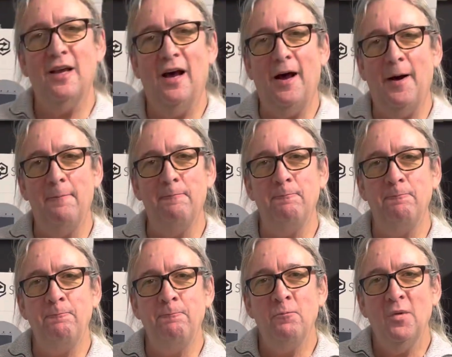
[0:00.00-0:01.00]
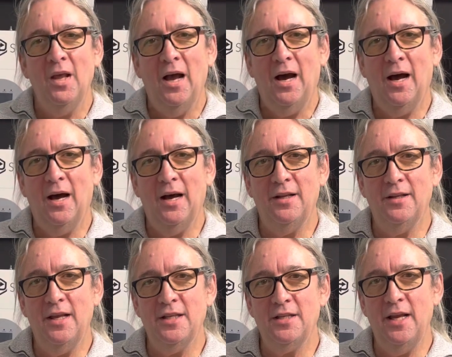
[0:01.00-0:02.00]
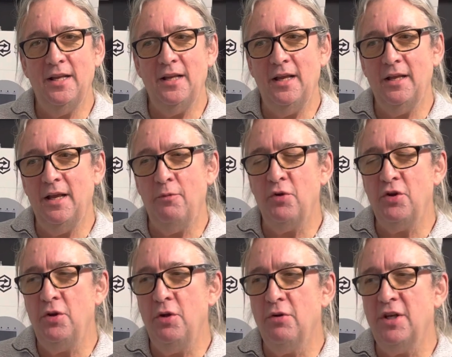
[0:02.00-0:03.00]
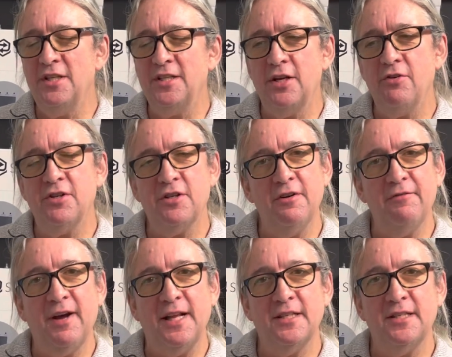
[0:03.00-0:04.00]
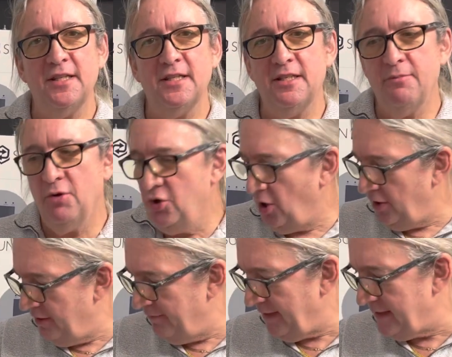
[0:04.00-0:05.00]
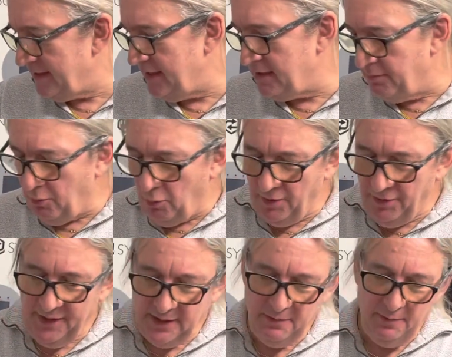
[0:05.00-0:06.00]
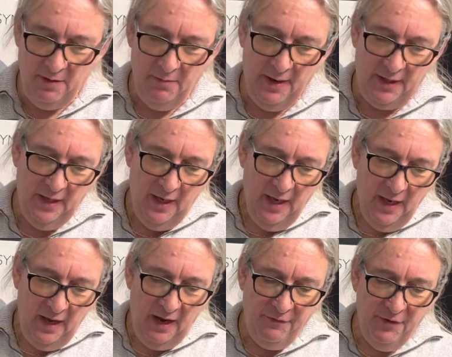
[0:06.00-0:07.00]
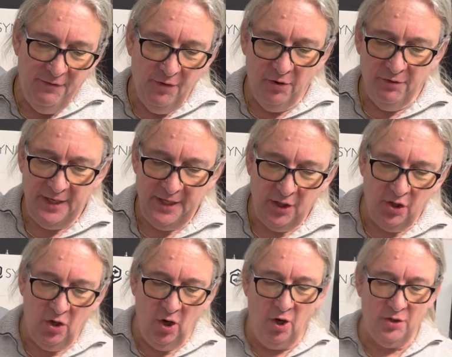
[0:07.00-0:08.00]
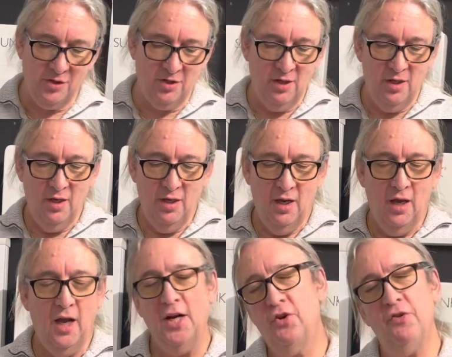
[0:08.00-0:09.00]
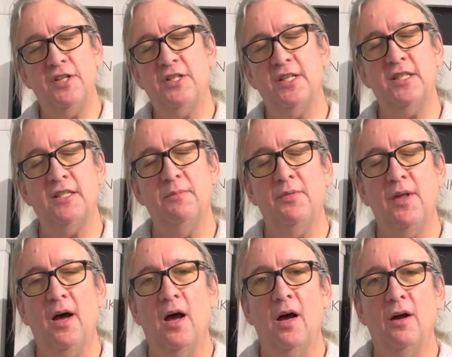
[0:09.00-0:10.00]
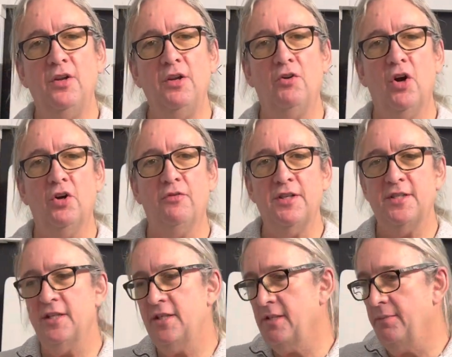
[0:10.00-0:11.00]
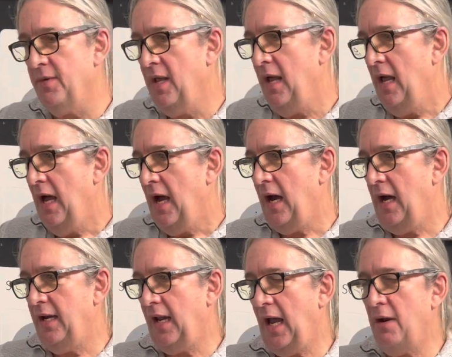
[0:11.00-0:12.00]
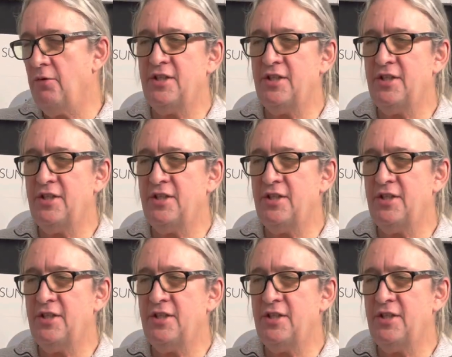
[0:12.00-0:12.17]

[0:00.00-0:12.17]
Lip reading: and you would consider it as an advanced system or not an advanced system. But one thing to bear in mind, if you've already got a grid system there, you've got a grid system, and I was